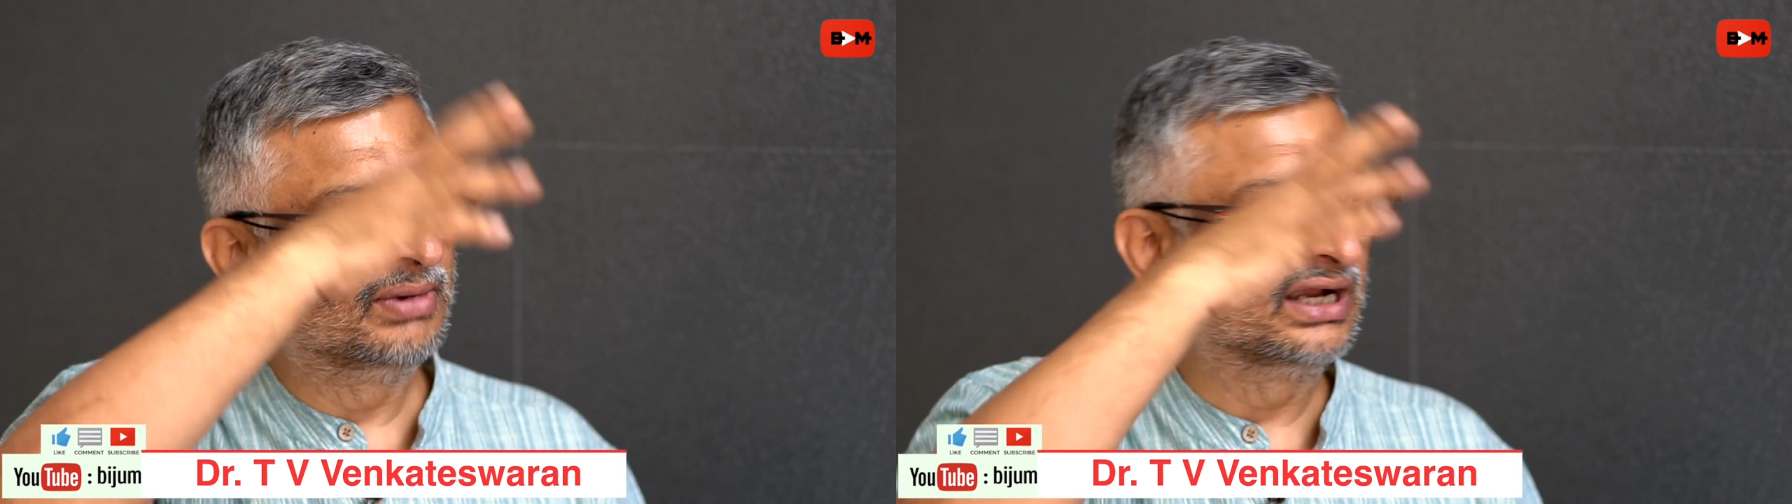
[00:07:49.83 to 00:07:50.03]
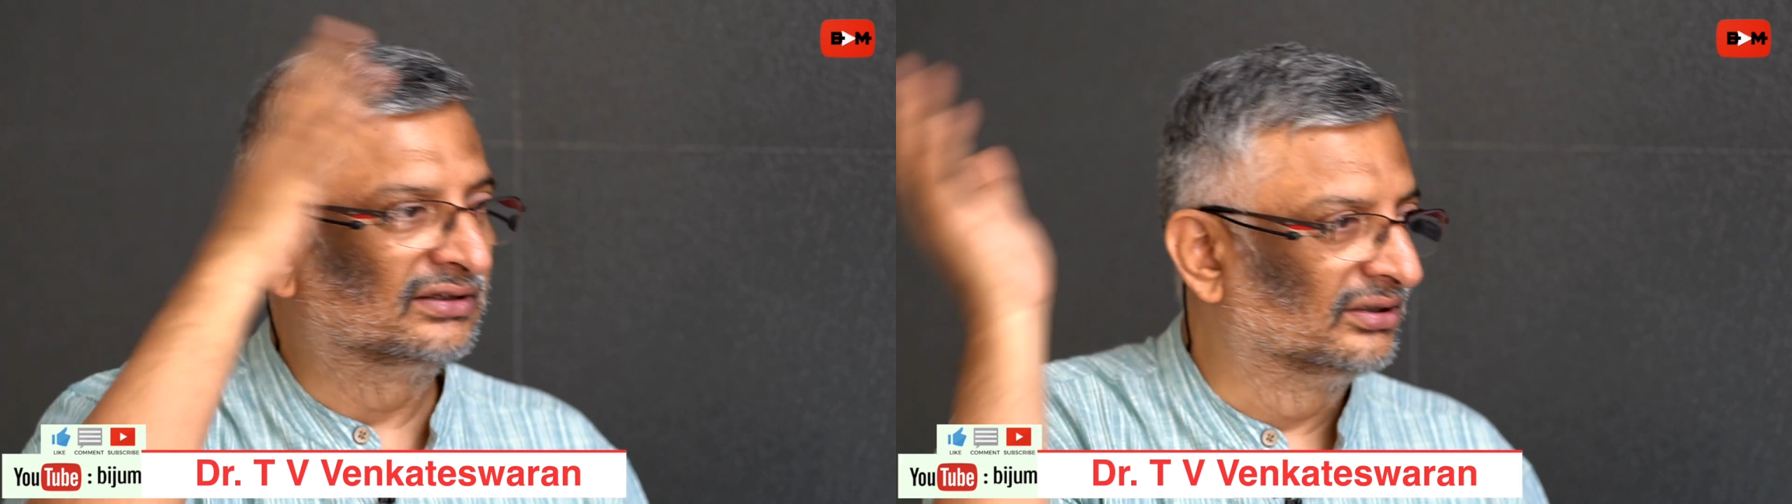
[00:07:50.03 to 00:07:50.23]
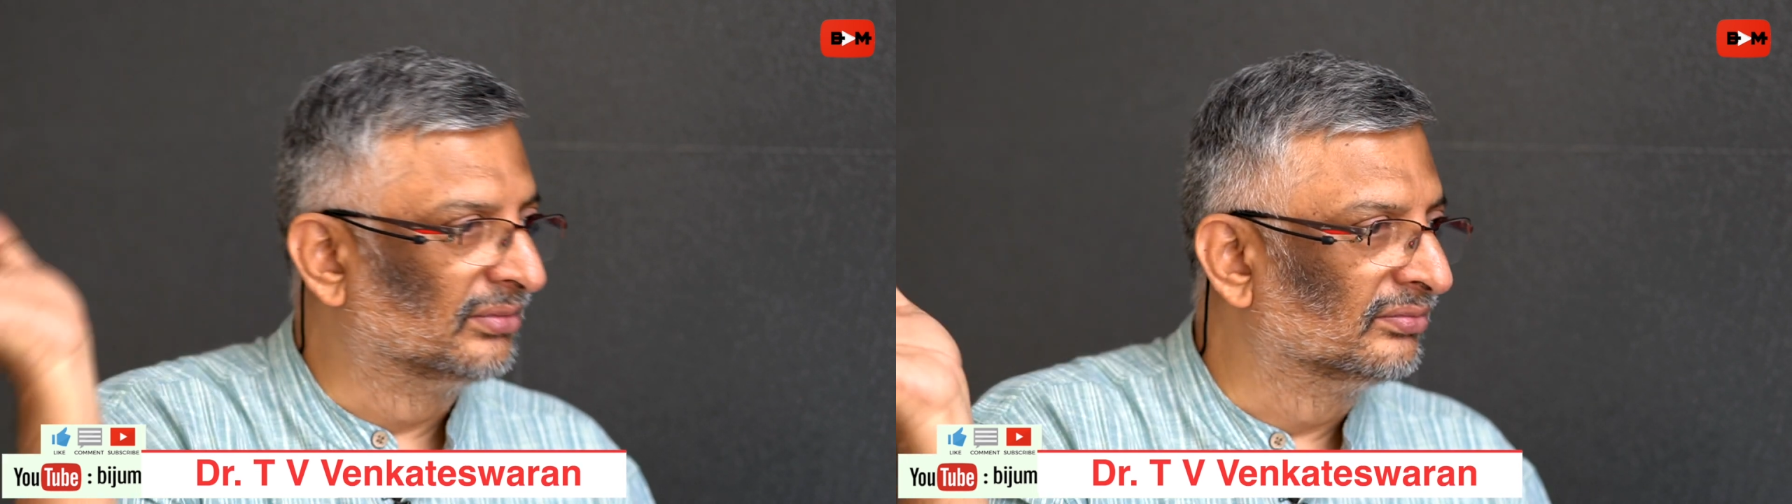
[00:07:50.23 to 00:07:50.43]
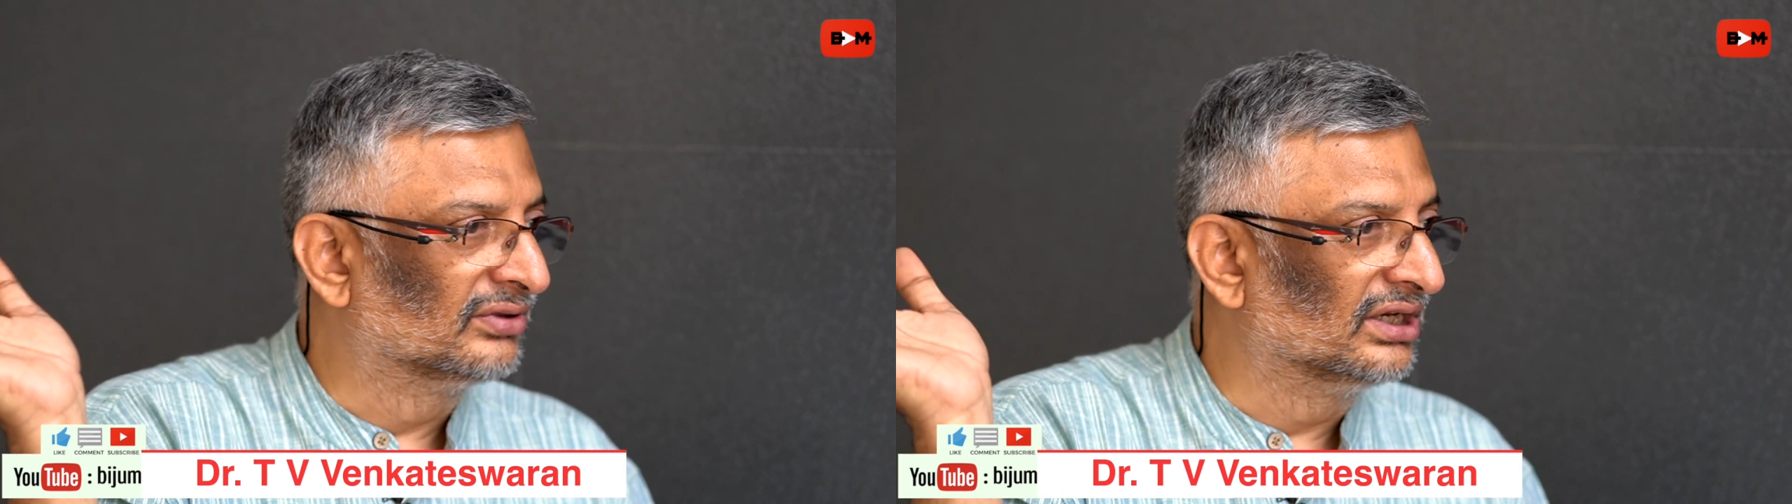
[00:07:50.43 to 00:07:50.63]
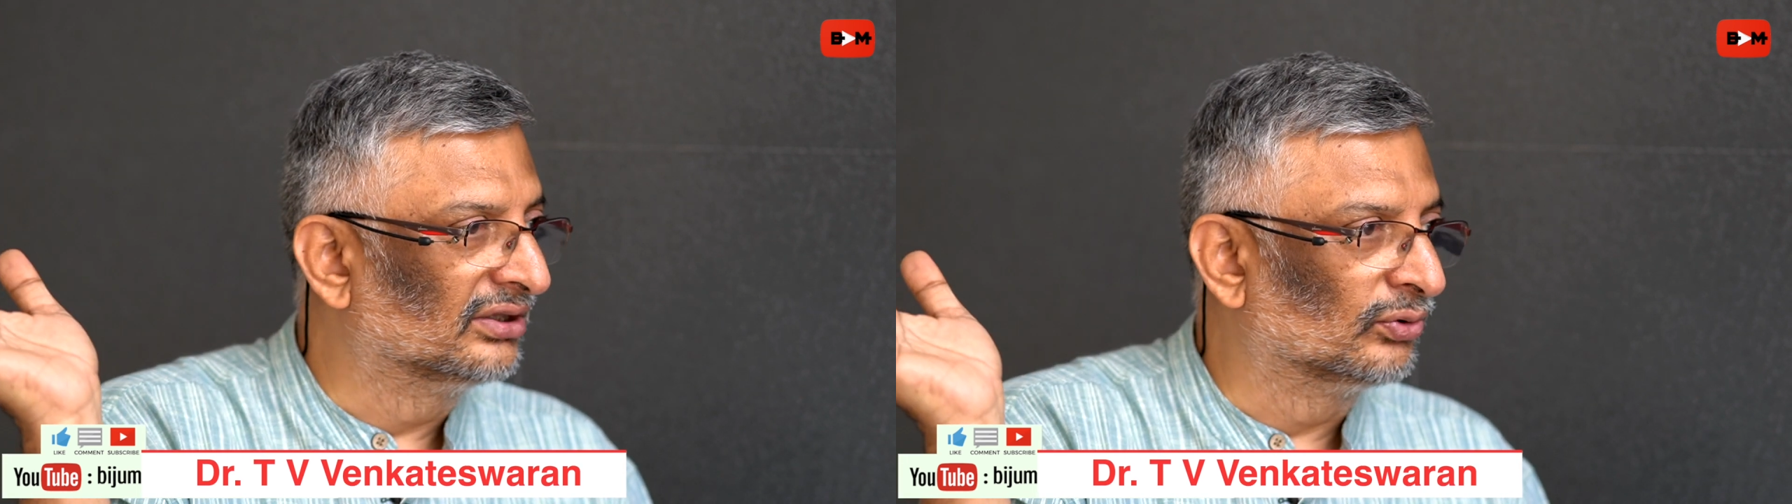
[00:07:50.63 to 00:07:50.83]
maximum
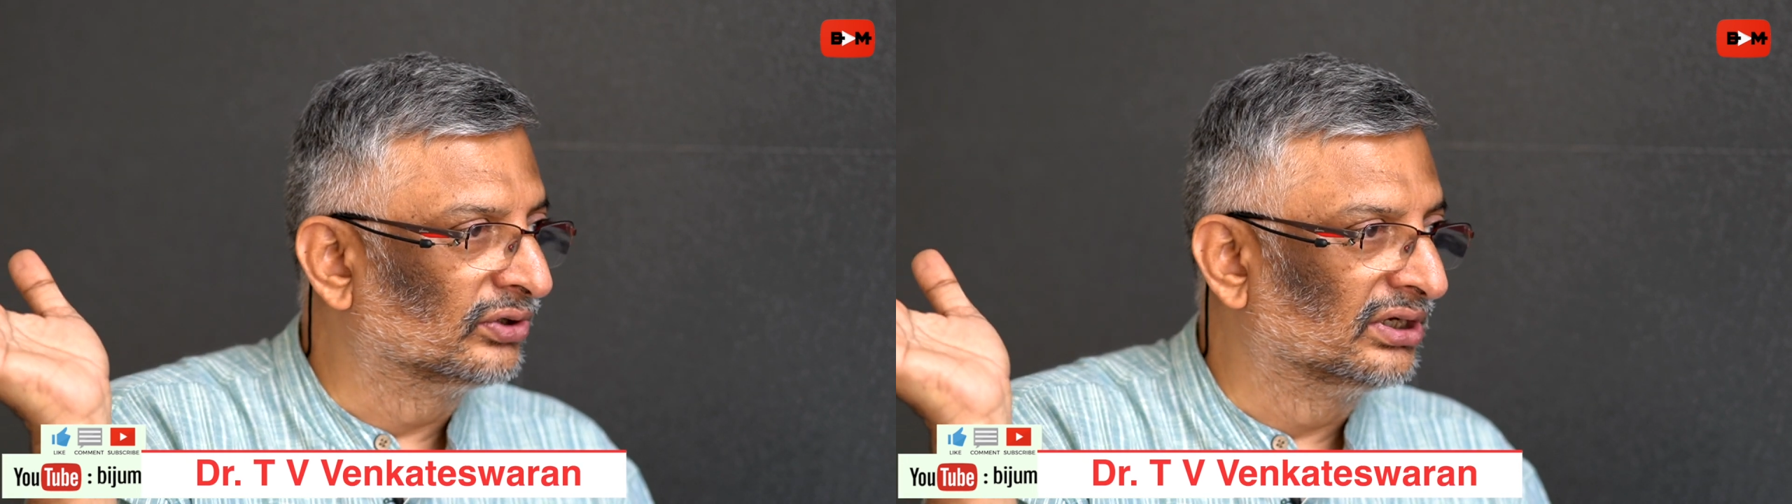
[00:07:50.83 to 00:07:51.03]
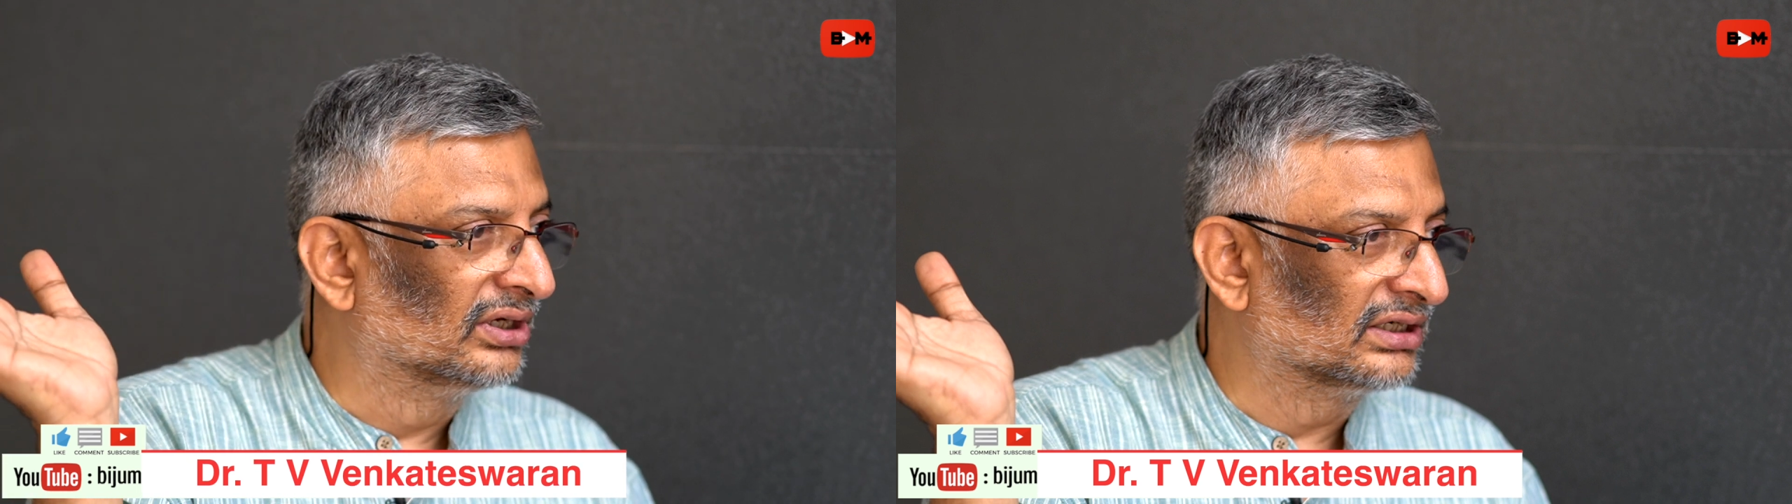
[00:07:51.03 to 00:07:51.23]
3000